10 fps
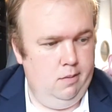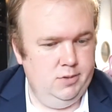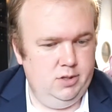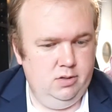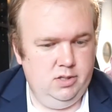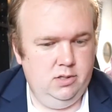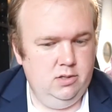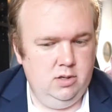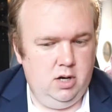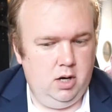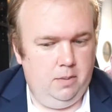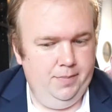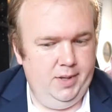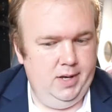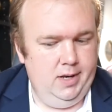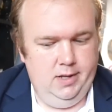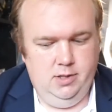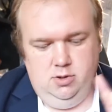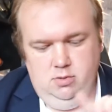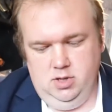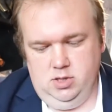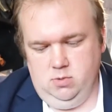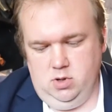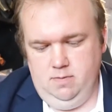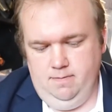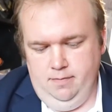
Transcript: So let's get into this one.